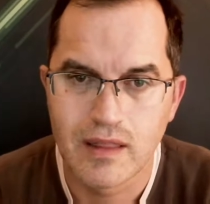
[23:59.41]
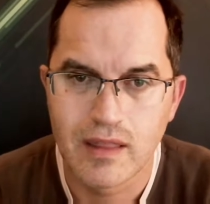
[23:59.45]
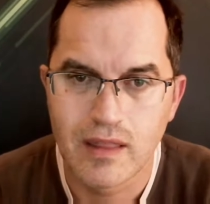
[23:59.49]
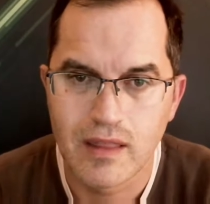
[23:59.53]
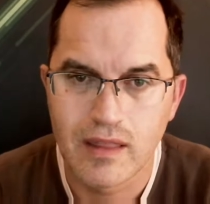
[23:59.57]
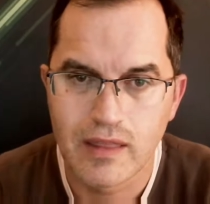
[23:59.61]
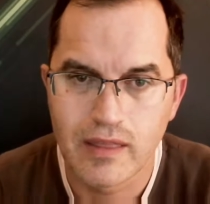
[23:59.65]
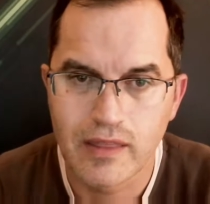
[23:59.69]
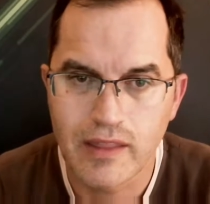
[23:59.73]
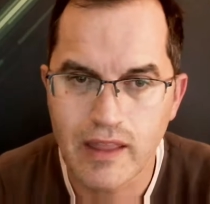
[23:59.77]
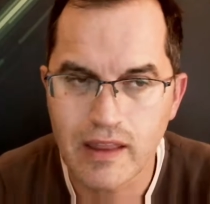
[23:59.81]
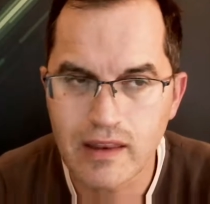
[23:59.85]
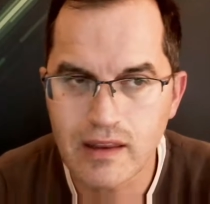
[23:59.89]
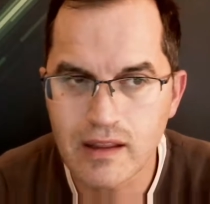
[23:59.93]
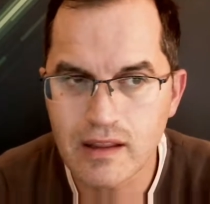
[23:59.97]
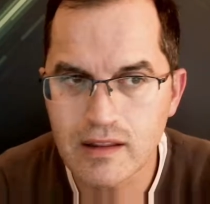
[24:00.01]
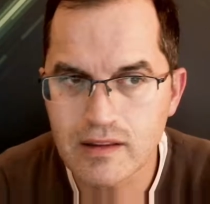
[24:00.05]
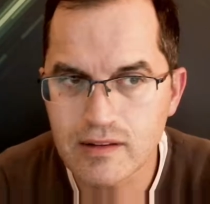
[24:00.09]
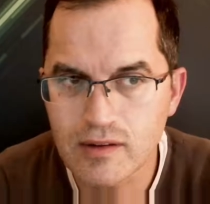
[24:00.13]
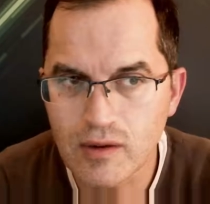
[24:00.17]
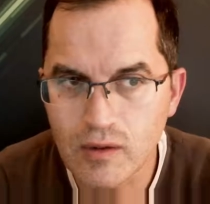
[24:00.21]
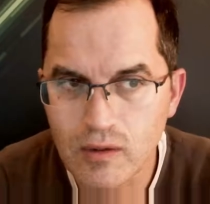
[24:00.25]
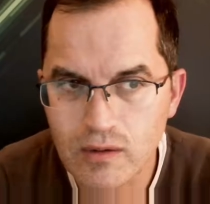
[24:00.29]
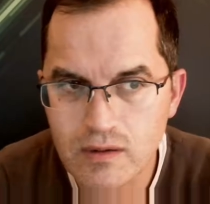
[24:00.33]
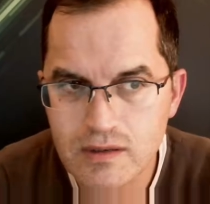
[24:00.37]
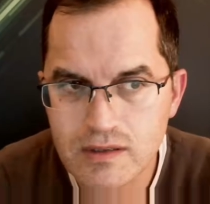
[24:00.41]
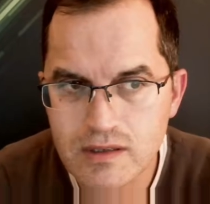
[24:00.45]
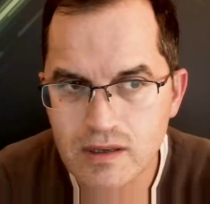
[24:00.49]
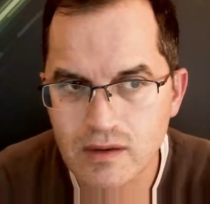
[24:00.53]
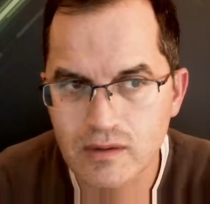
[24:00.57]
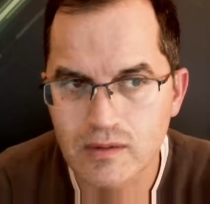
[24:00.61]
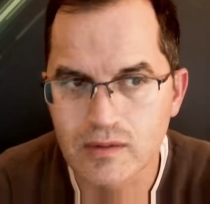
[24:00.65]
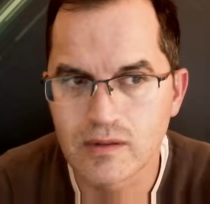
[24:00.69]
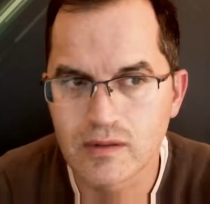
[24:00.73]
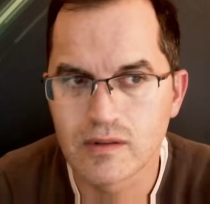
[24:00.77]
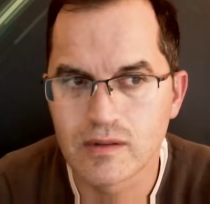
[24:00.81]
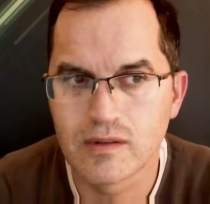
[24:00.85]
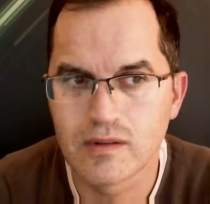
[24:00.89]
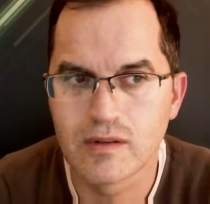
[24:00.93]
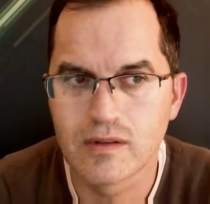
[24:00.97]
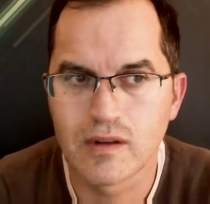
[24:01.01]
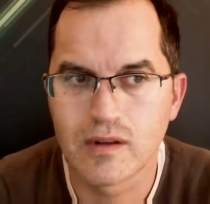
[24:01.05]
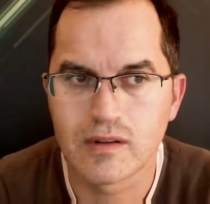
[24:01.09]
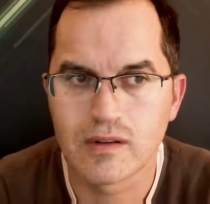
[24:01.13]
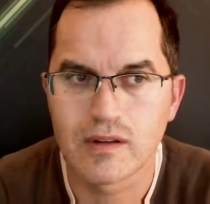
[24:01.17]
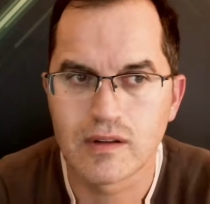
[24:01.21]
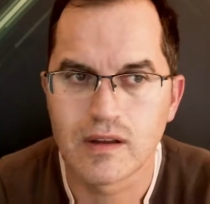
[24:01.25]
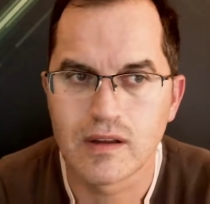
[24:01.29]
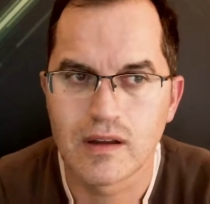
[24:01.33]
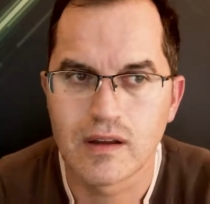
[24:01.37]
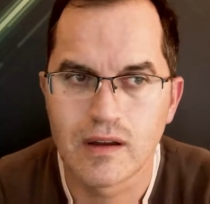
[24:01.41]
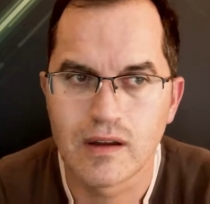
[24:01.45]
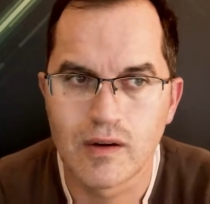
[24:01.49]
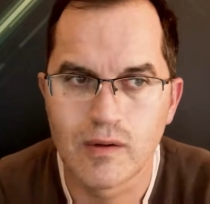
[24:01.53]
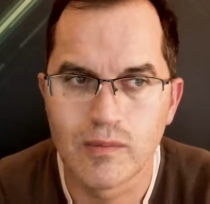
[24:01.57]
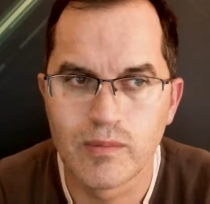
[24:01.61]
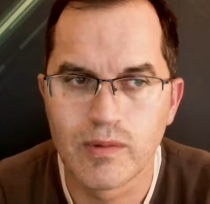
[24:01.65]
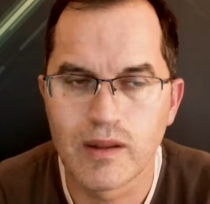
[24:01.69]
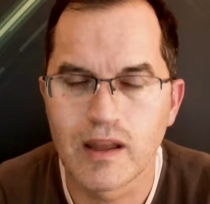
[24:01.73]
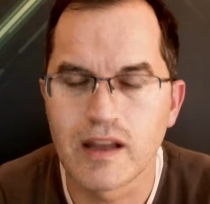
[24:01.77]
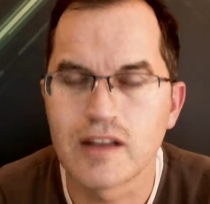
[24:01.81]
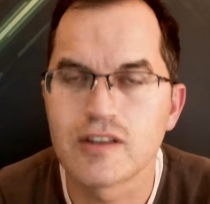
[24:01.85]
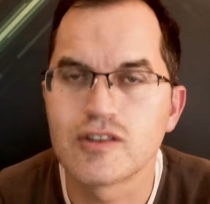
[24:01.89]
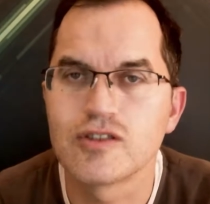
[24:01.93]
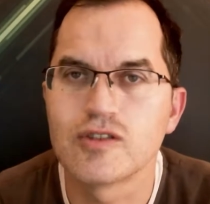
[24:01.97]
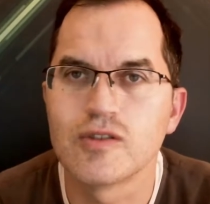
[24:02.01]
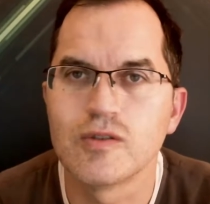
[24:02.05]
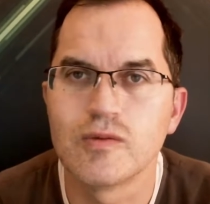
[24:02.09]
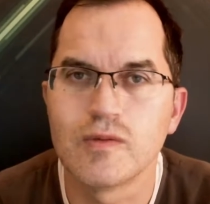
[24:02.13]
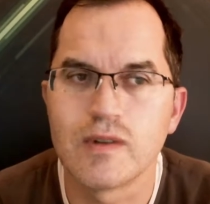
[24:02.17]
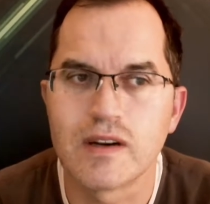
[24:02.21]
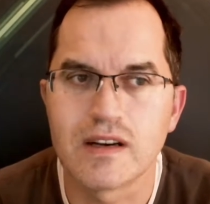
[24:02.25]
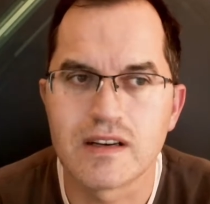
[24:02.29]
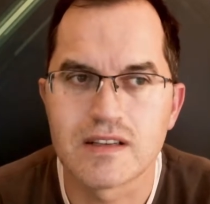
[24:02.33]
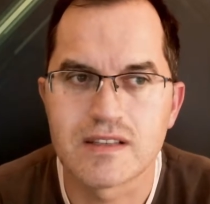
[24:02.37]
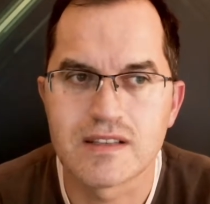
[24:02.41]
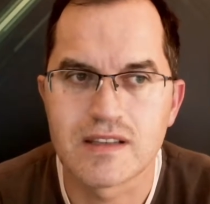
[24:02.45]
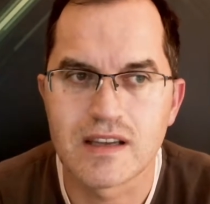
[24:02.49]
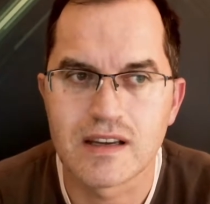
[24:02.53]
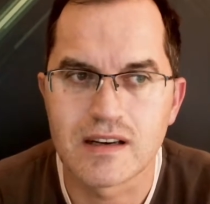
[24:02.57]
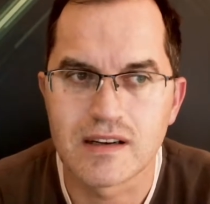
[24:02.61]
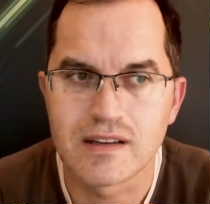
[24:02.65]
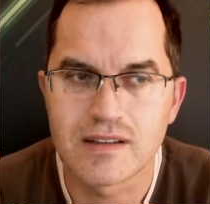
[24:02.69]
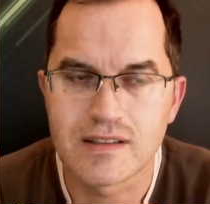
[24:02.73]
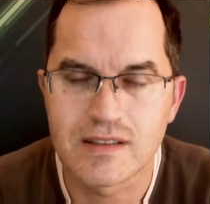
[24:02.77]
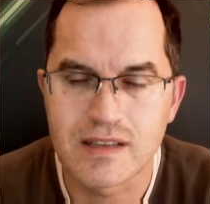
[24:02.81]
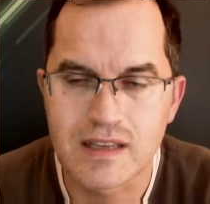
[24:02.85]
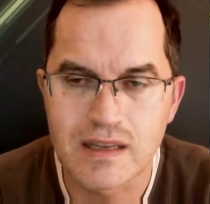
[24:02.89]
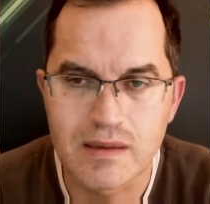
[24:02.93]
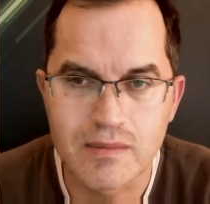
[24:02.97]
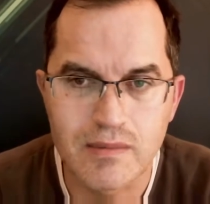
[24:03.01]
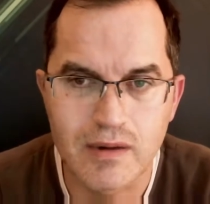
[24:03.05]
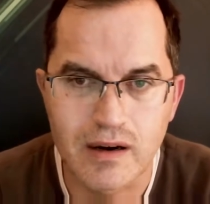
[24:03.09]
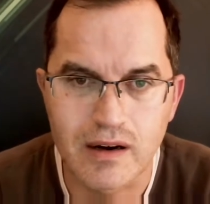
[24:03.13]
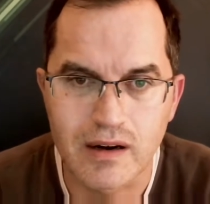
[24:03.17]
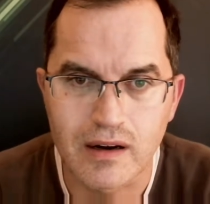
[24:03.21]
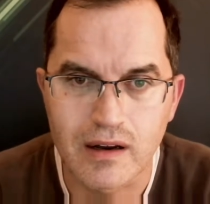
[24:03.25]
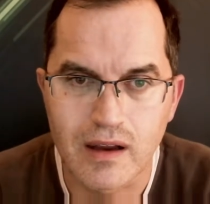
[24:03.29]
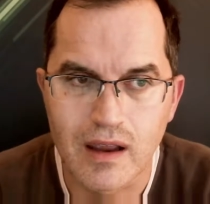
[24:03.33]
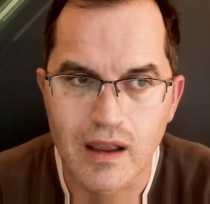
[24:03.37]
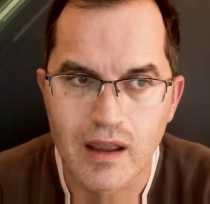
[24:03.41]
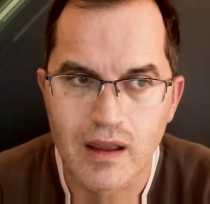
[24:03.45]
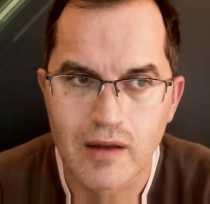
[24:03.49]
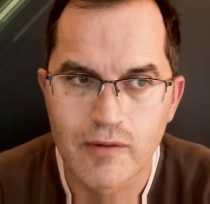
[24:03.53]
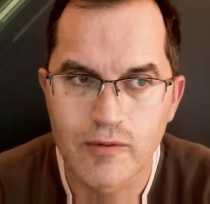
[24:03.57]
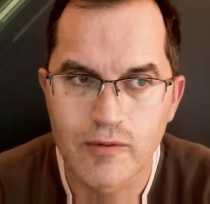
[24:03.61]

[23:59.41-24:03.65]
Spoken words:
then it's also not obliged to wear CE mark. For